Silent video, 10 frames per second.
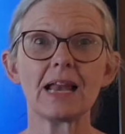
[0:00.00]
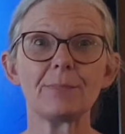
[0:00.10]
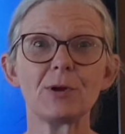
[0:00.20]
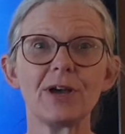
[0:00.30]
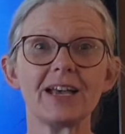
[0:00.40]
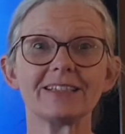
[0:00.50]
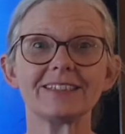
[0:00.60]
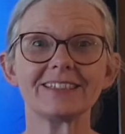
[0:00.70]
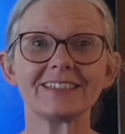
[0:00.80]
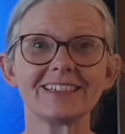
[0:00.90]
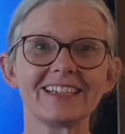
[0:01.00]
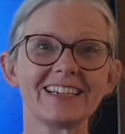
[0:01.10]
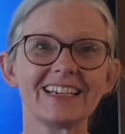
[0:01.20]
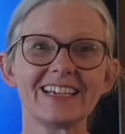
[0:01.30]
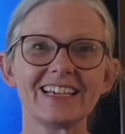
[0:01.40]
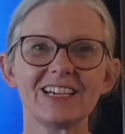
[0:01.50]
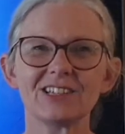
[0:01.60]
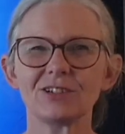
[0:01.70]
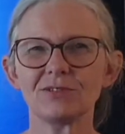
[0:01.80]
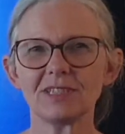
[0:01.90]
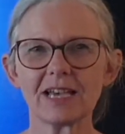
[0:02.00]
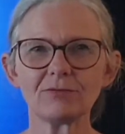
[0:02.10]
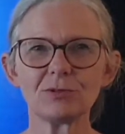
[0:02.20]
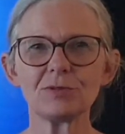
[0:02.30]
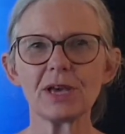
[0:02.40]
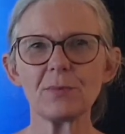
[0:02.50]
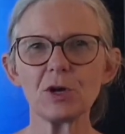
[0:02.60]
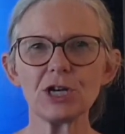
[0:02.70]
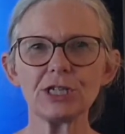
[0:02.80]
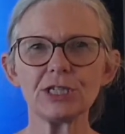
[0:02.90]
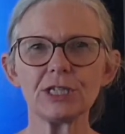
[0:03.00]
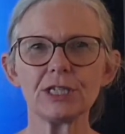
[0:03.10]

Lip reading: clap your hands. So sound to that word.